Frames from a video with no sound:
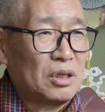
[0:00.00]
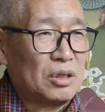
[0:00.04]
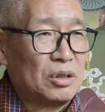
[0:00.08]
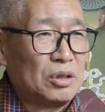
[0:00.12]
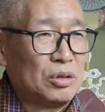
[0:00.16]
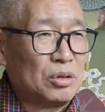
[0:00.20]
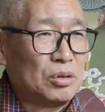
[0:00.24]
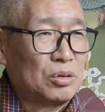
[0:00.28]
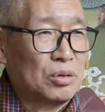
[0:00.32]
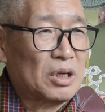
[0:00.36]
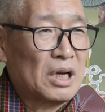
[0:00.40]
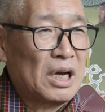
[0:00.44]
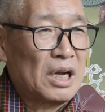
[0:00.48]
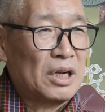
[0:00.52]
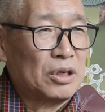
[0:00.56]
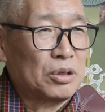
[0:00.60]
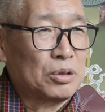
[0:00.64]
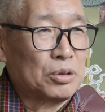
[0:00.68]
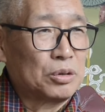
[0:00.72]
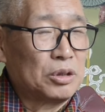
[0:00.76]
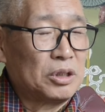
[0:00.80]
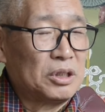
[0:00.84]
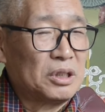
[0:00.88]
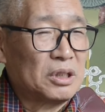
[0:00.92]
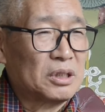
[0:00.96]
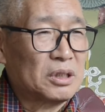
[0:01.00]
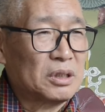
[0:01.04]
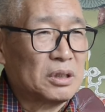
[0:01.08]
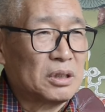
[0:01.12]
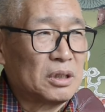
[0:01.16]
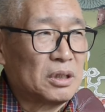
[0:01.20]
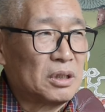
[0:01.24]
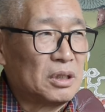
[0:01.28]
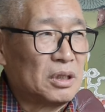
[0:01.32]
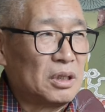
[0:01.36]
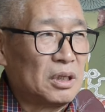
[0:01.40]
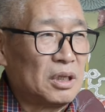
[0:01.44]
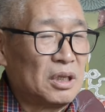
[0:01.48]
you can't do this
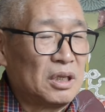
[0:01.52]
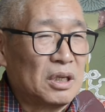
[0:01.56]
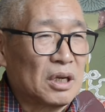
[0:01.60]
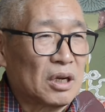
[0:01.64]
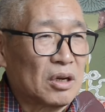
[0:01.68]
in